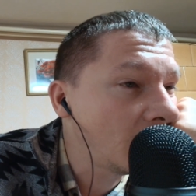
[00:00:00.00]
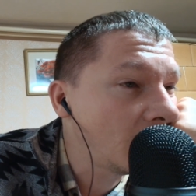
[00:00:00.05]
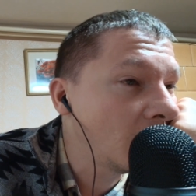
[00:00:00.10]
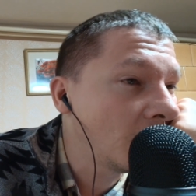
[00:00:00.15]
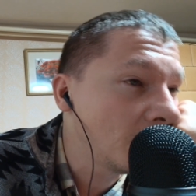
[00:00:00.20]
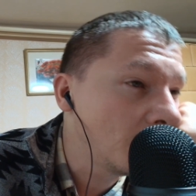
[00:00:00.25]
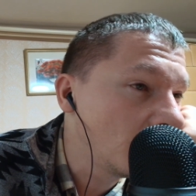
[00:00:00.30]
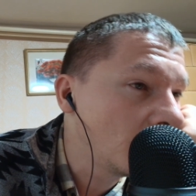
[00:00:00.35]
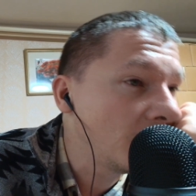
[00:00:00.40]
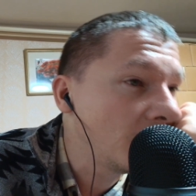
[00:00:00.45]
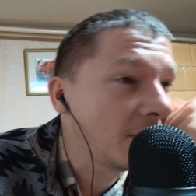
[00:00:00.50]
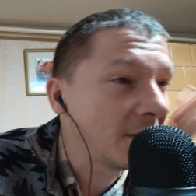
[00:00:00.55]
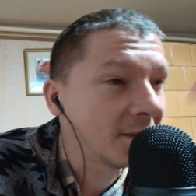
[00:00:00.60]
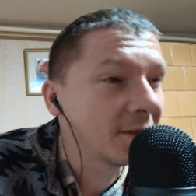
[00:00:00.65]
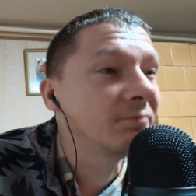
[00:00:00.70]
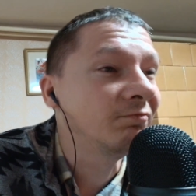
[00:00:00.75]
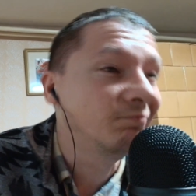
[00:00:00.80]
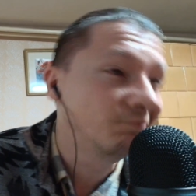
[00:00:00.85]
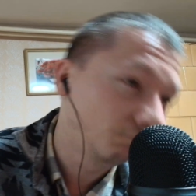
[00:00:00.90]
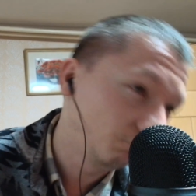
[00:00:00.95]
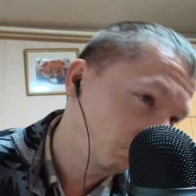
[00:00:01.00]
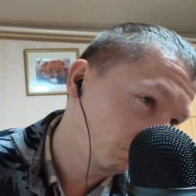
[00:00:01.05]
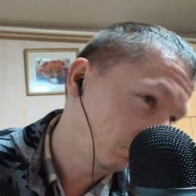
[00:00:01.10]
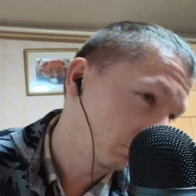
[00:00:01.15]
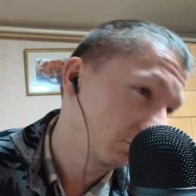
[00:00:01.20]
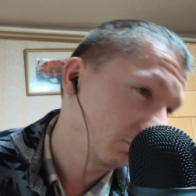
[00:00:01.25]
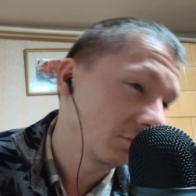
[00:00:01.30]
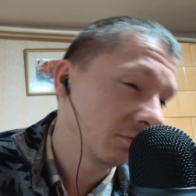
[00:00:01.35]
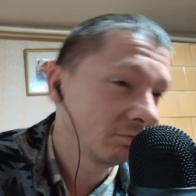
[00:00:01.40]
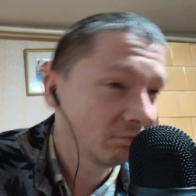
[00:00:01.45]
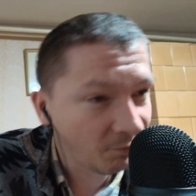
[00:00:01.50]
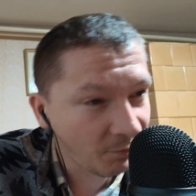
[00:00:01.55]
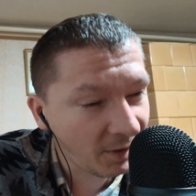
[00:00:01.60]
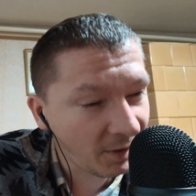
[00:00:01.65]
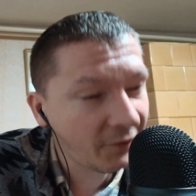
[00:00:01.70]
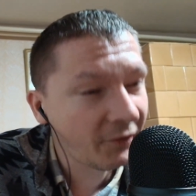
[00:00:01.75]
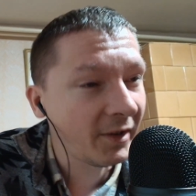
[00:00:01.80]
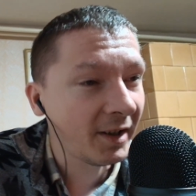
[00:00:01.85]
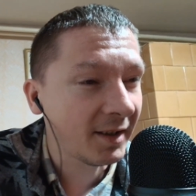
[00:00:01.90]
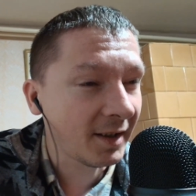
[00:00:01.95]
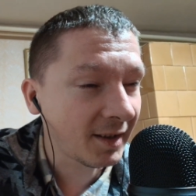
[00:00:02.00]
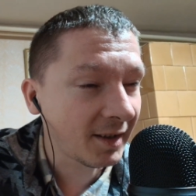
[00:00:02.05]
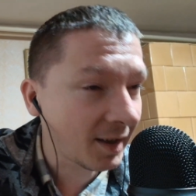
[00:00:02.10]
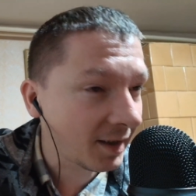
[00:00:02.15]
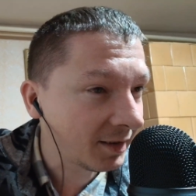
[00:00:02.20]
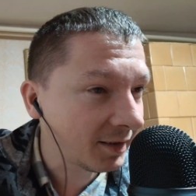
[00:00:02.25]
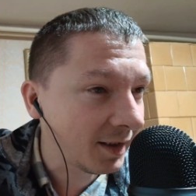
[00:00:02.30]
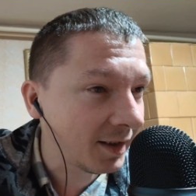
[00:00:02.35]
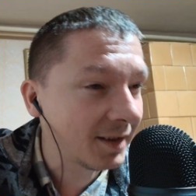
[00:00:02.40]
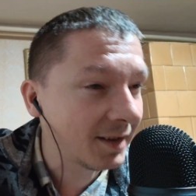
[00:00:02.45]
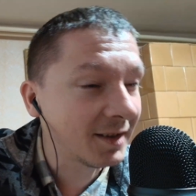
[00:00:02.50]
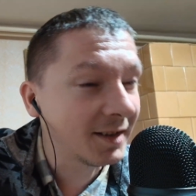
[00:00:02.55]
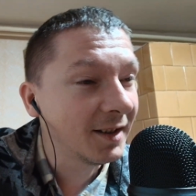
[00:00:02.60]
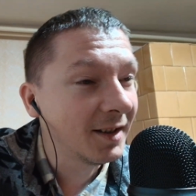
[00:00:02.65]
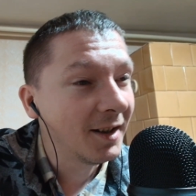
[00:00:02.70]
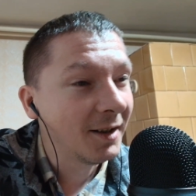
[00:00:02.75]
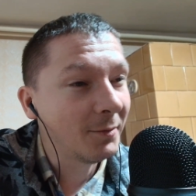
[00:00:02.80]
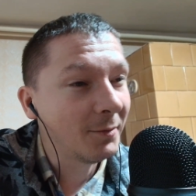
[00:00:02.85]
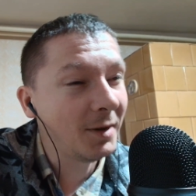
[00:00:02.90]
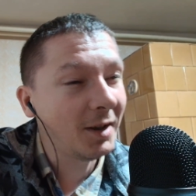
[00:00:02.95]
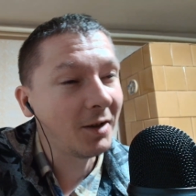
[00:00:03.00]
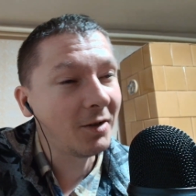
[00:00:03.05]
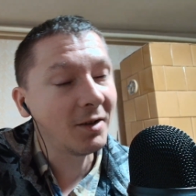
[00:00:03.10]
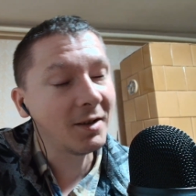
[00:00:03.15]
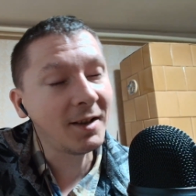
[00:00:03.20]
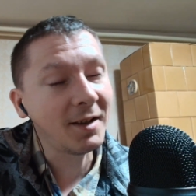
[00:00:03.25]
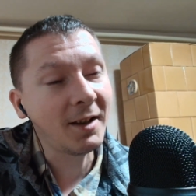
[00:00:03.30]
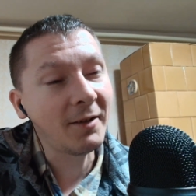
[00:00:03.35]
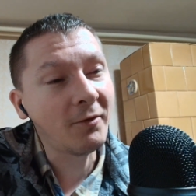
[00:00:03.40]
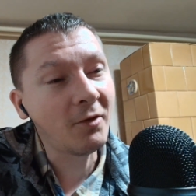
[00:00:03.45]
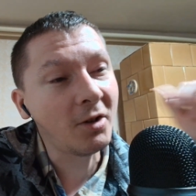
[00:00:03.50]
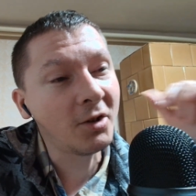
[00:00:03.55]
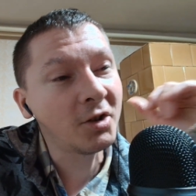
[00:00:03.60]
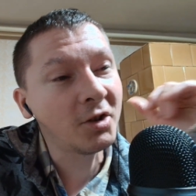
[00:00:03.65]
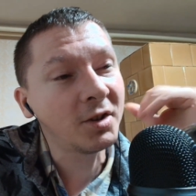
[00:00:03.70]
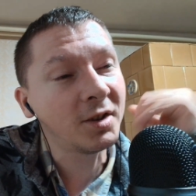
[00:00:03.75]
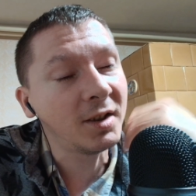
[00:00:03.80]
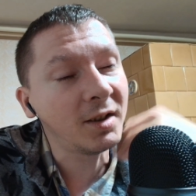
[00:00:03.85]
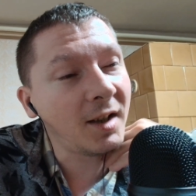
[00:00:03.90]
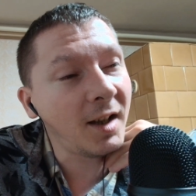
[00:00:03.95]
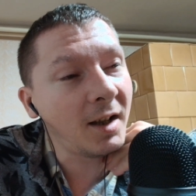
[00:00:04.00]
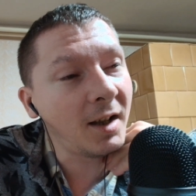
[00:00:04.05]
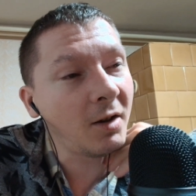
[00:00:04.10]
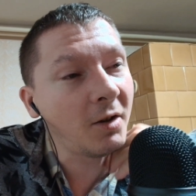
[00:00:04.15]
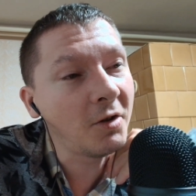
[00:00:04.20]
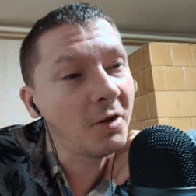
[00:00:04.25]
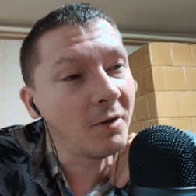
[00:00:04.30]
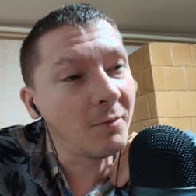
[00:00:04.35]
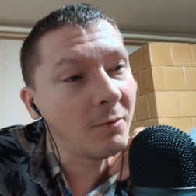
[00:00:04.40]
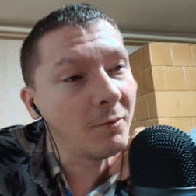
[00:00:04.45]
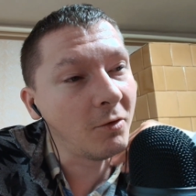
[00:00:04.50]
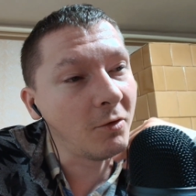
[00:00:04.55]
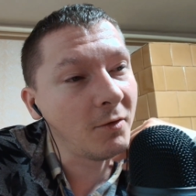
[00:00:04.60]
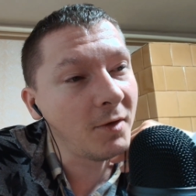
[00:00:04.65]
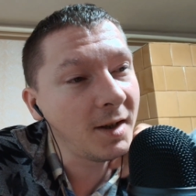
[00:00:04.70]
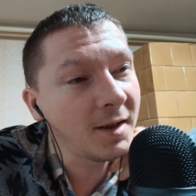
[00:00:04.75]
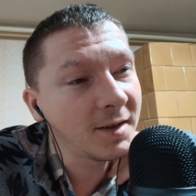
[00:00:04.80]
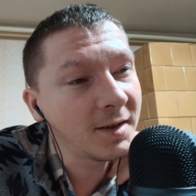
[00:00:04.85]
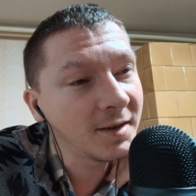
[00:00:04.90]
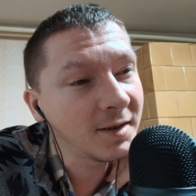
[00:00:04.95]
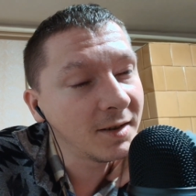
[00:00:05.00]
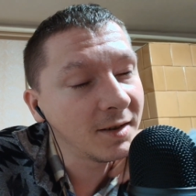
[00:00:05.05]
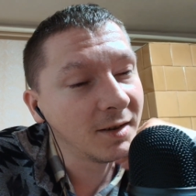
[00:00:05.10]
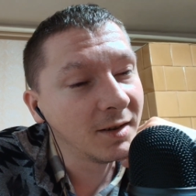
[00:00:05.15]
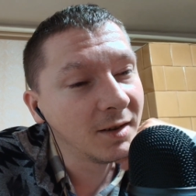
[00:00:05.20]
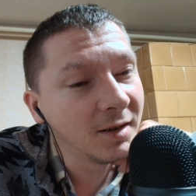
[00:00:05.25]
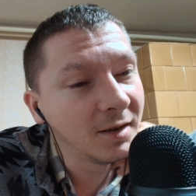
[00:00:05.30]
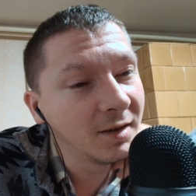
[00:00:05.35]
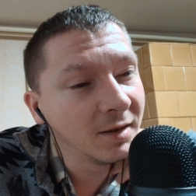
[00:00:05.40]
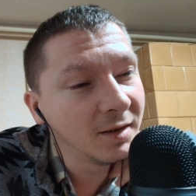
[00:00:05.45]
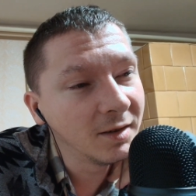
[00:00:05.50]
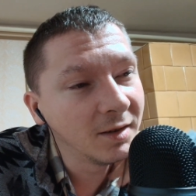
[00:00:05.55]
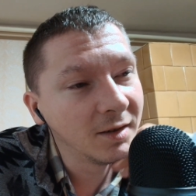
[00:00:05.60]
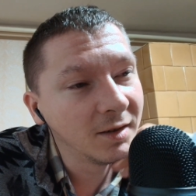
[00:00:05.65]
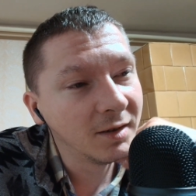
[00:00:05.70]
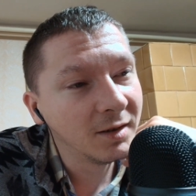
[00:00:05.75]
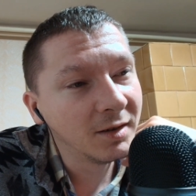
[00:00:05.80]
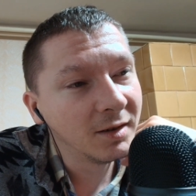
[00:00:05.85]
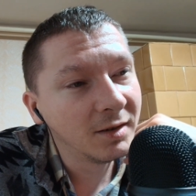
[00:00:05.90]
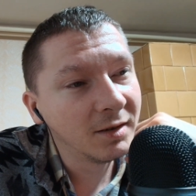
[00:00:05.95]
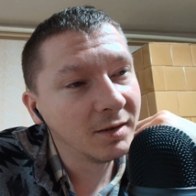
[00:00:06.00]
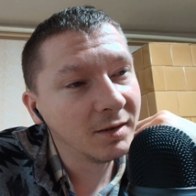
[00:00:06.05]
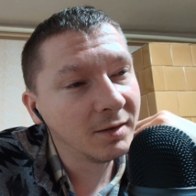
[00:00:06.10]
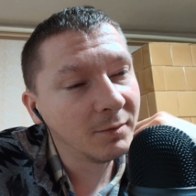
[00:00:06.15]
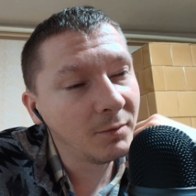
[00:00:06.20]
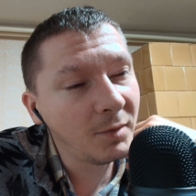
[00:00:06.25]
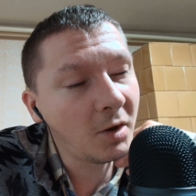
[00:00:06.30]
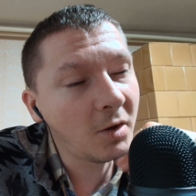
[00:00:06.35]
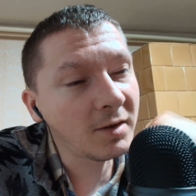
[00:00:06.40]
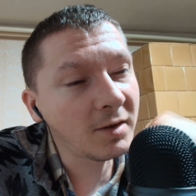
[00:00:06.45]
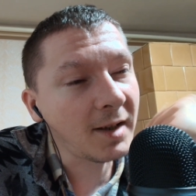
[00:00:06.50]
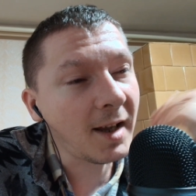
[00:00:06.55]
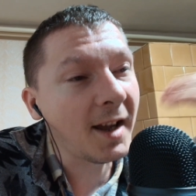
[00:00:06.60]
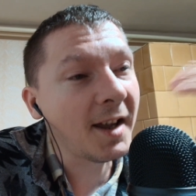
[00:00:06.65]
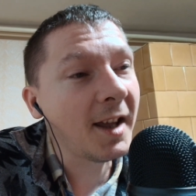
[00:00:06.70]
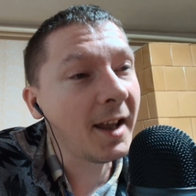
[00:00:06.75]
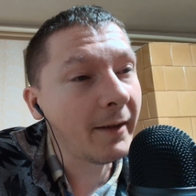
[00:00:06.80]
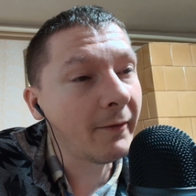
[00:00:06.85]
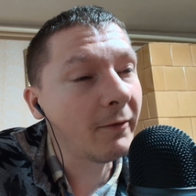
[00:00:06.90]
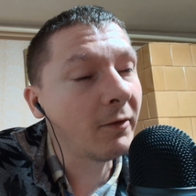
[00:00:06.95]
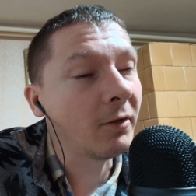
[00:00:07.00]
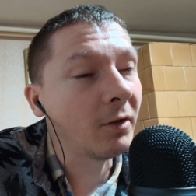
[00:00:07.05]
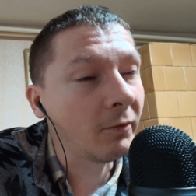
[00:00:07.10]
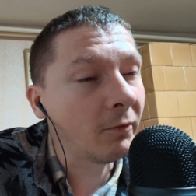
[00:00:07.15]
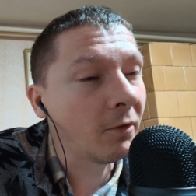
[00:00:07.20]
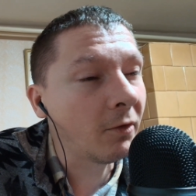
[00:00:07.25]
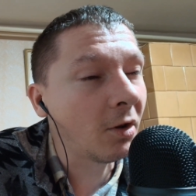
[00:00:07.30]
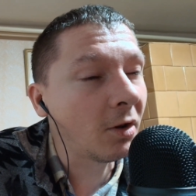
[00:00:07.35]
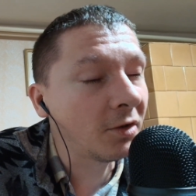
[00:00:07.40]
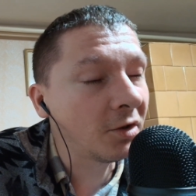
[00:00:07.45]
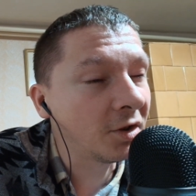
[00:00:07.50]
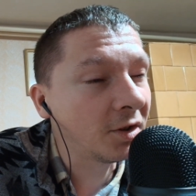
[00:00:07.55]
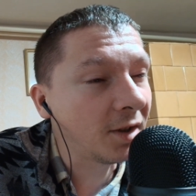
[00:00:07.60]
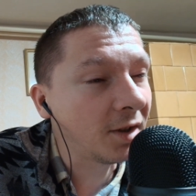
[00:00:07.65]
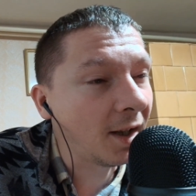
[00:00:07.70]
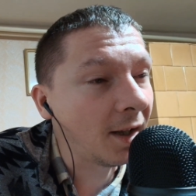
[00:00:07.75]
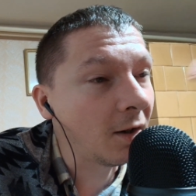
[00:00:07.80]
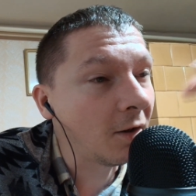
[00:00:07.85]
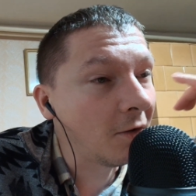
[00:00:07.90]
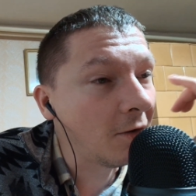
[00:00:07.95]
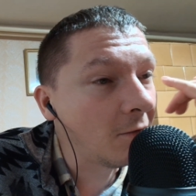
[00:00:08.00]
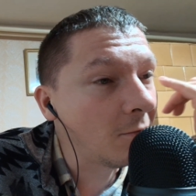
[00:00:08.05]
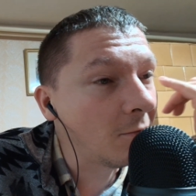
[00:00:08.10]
movies. Perfect sentence. Because I watched a lot of movies. Because I have watched a lot of